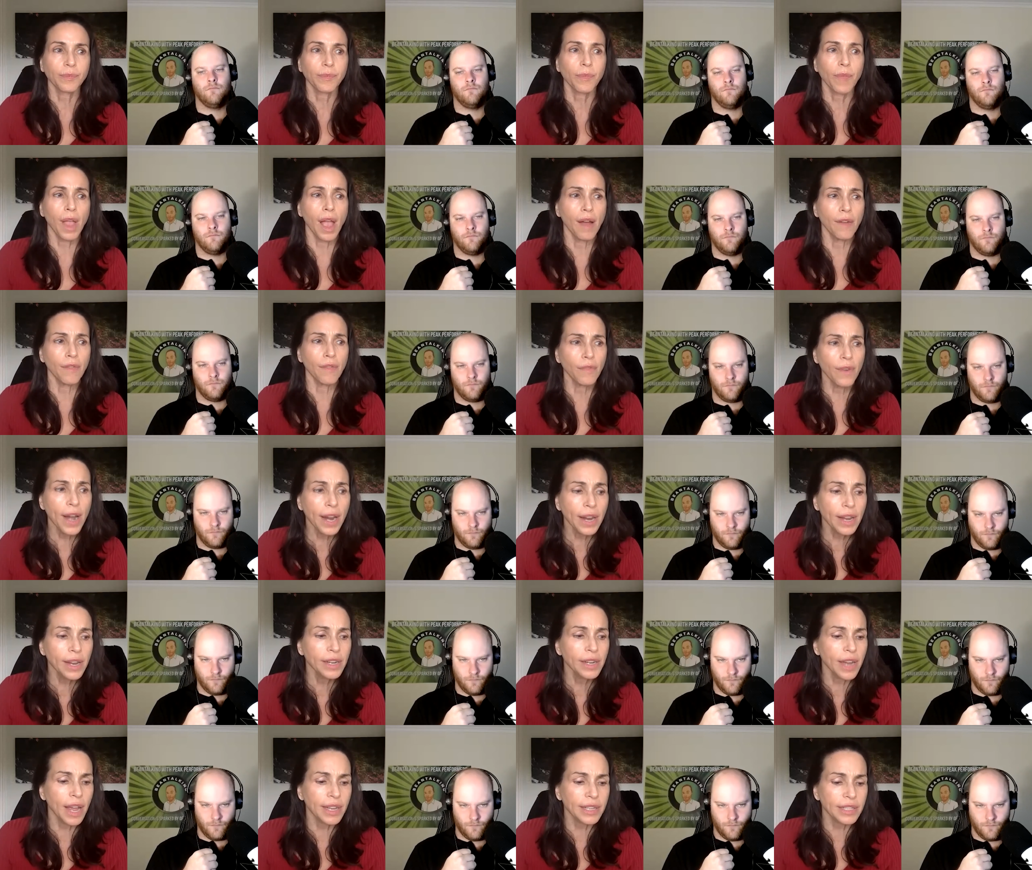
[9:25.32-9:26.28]
Speaker 1: of
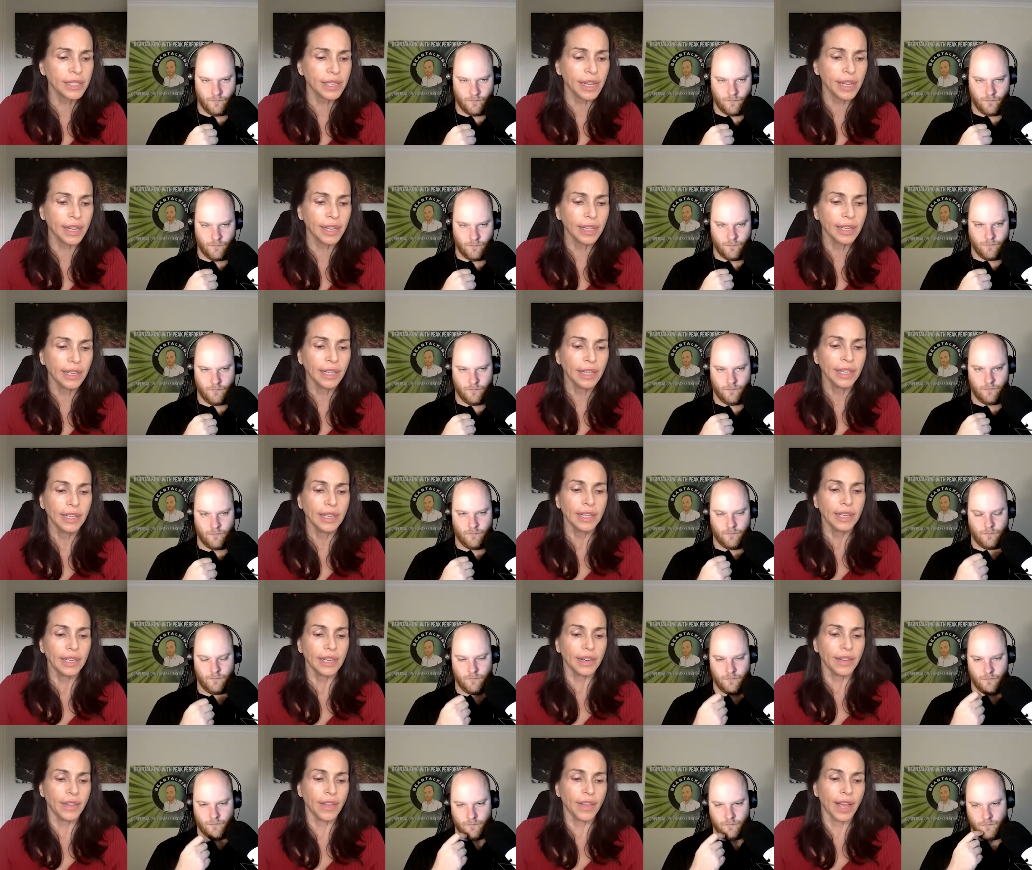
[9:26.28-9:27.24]
recognizing
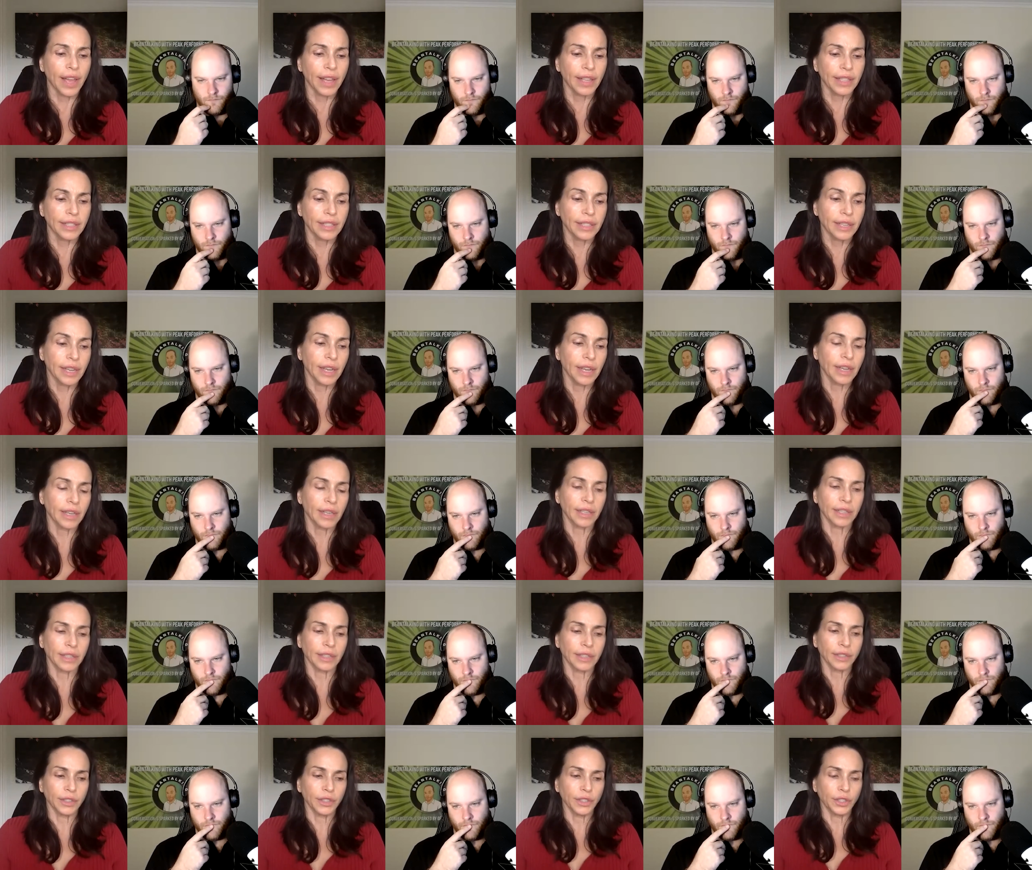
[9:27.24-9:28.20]
that,
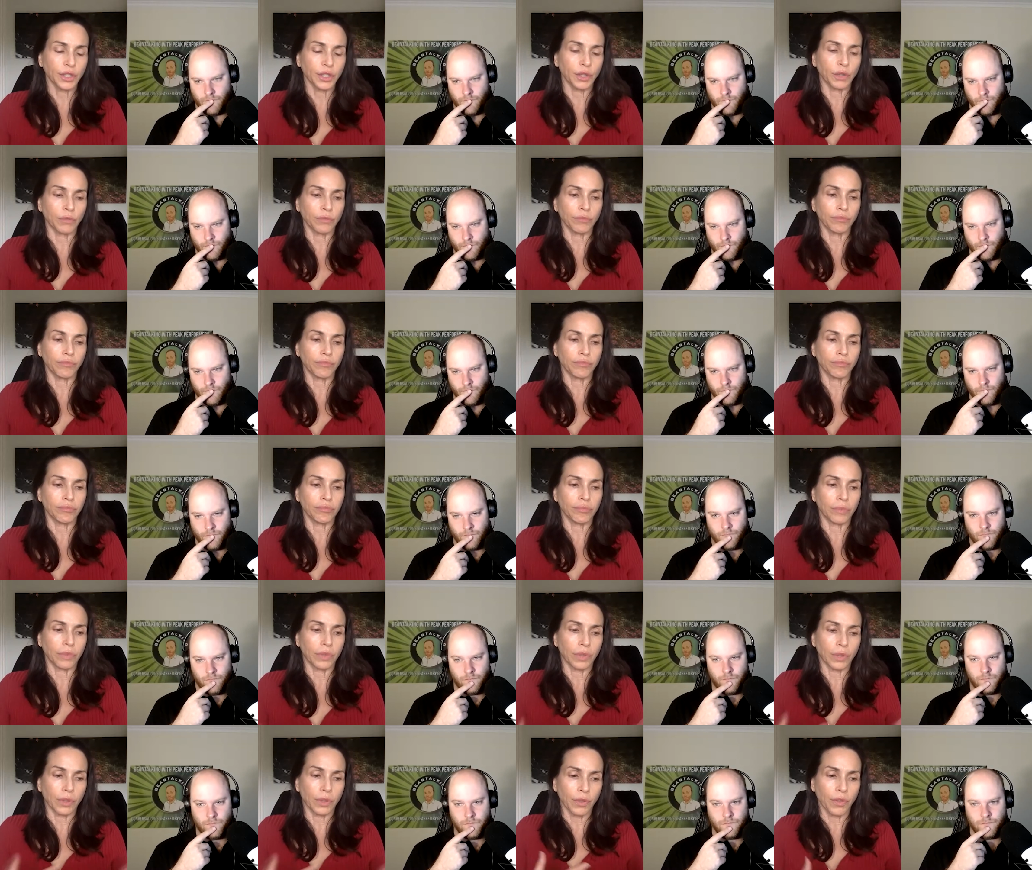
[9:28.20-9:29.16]
you know,
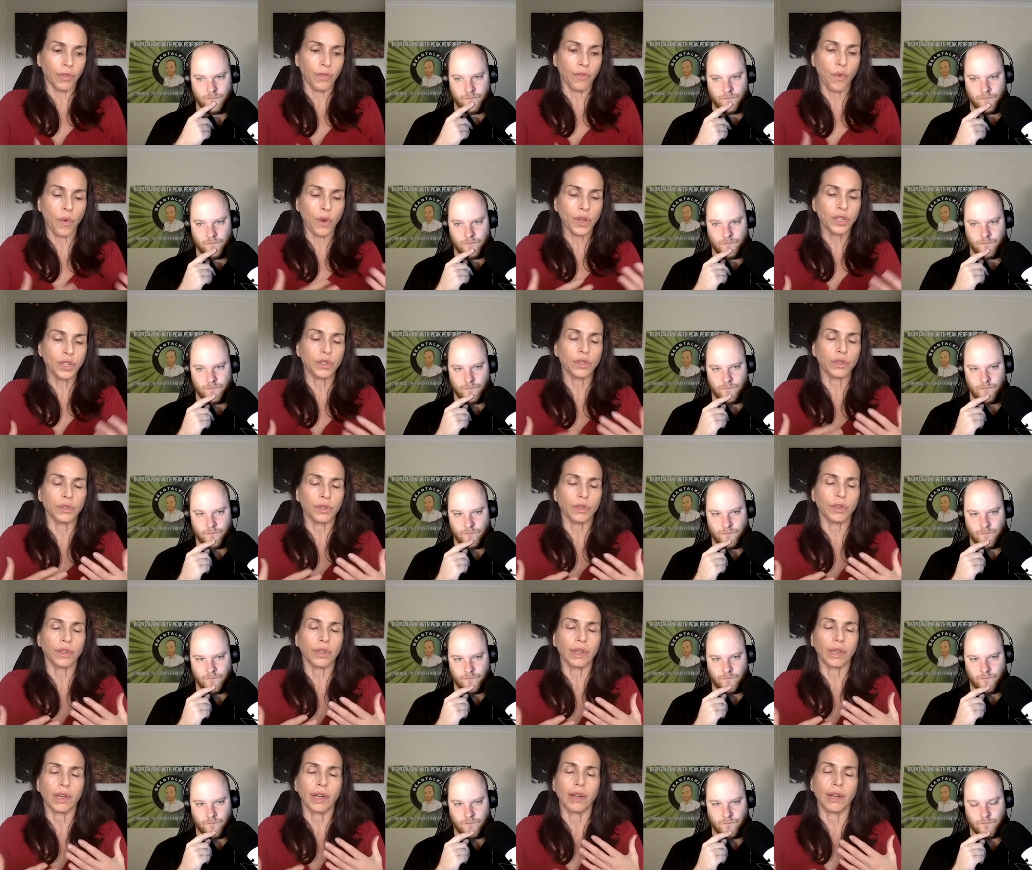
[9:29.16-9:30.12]
the voice
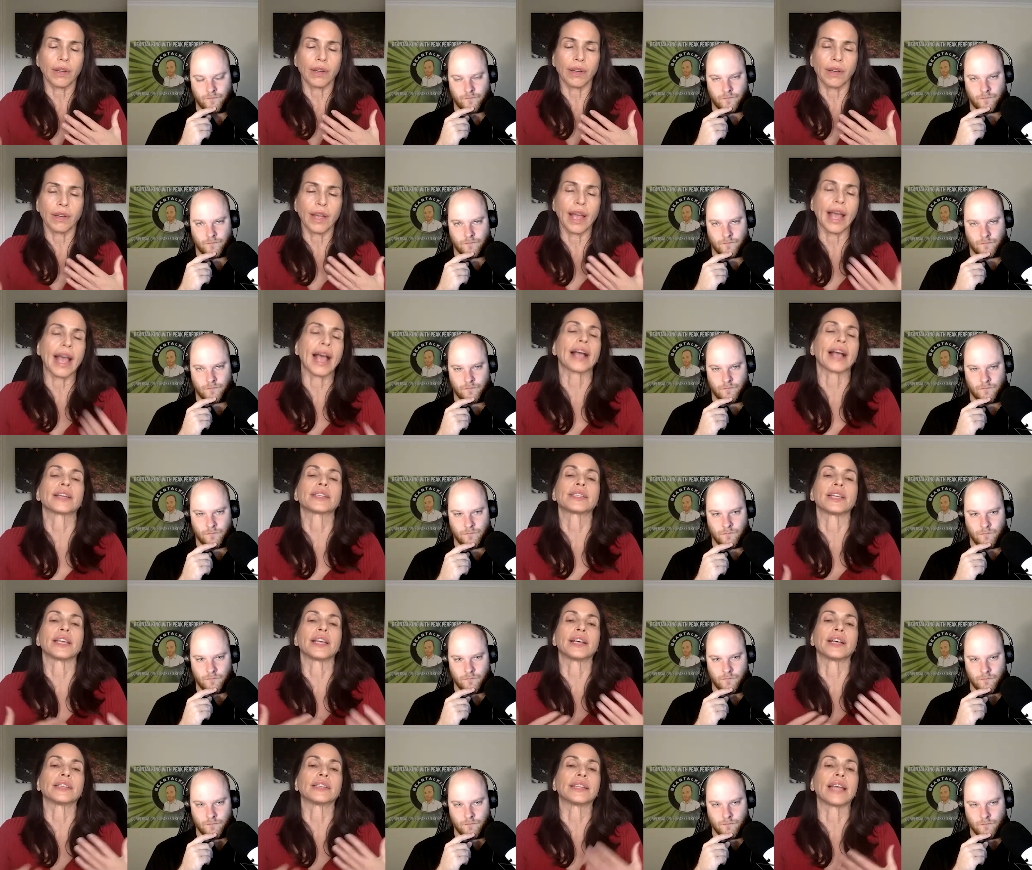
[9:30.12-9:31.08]

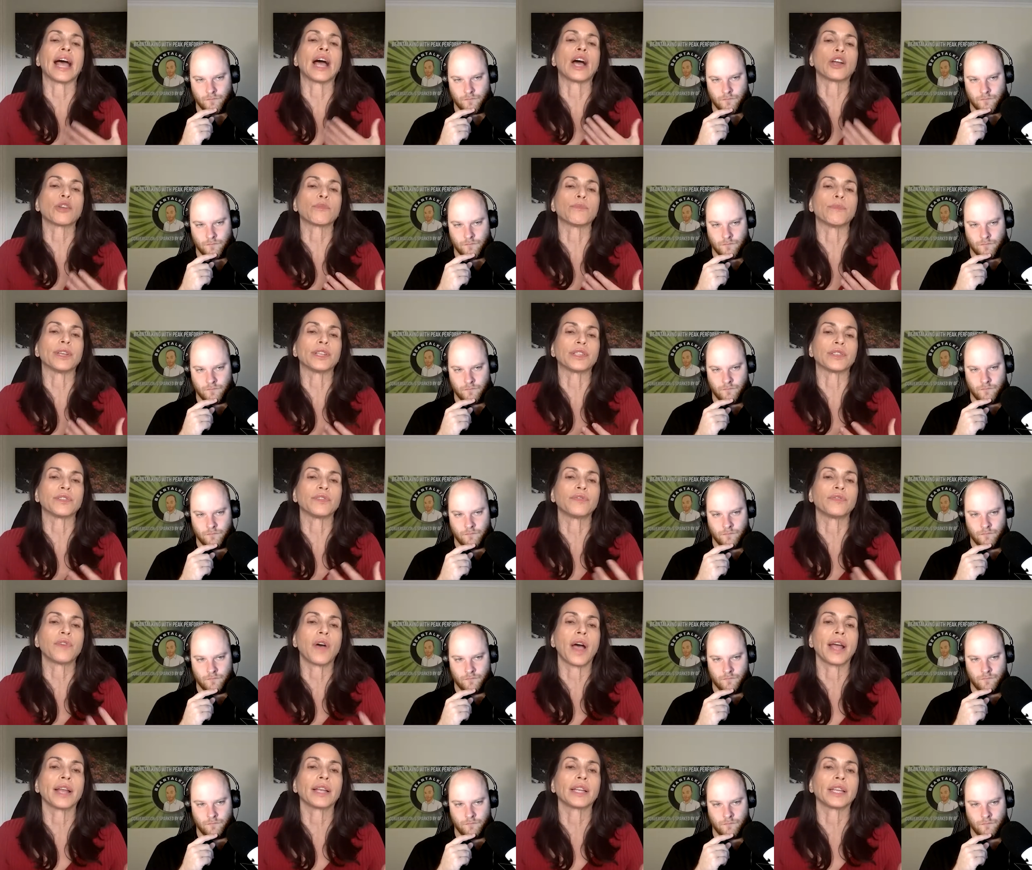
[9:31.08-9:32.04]
acting allowed me to
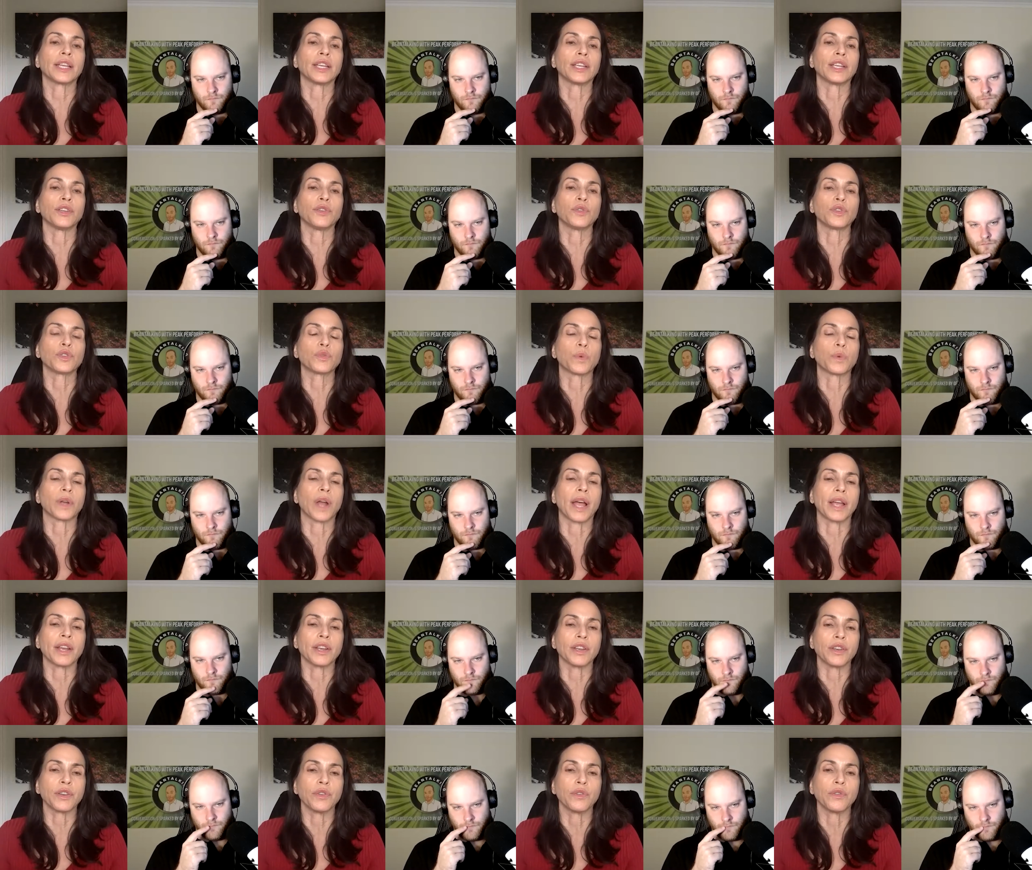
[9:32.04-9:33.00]
finally use what
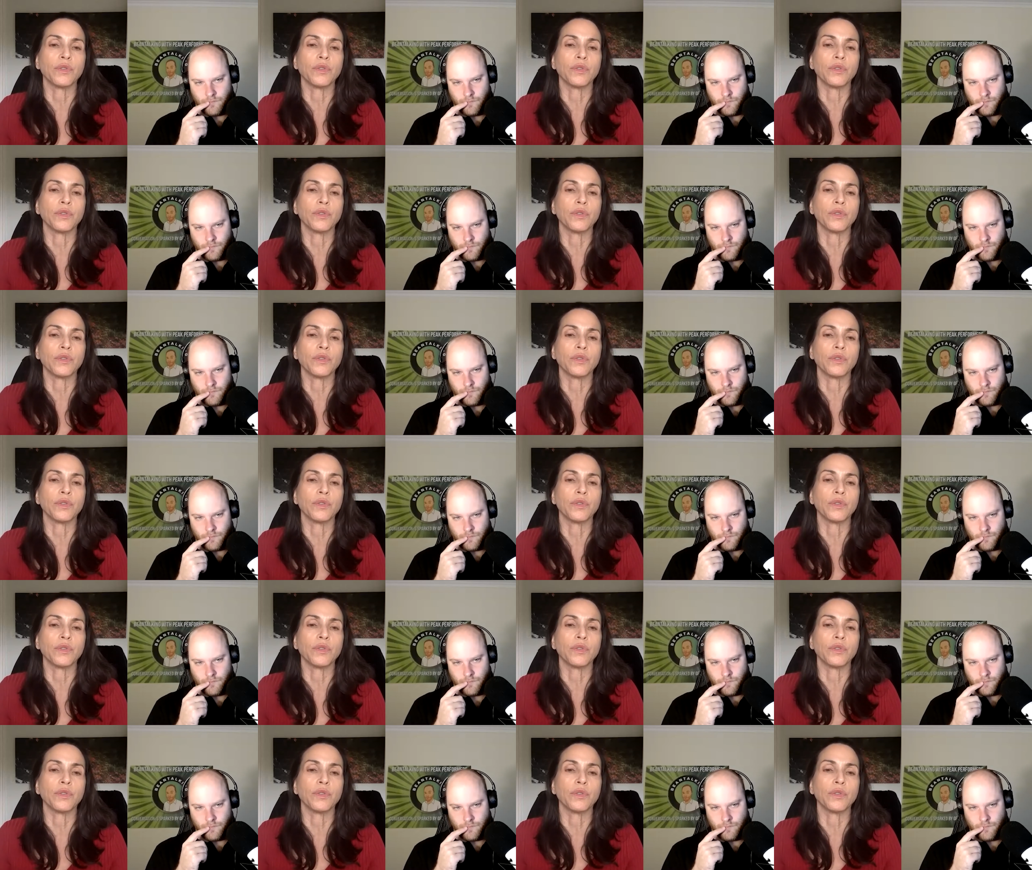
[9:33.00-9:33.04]
I knew